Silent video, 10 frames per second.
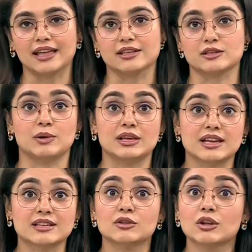This brings
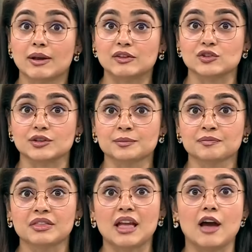us to the question,
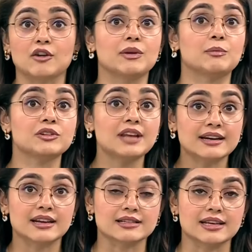how do we
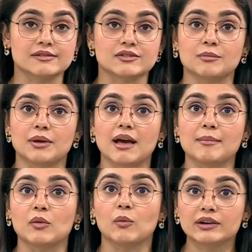protect ourselves from
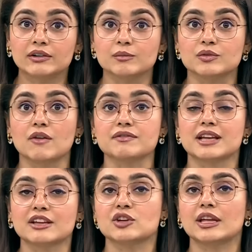becoming victims of such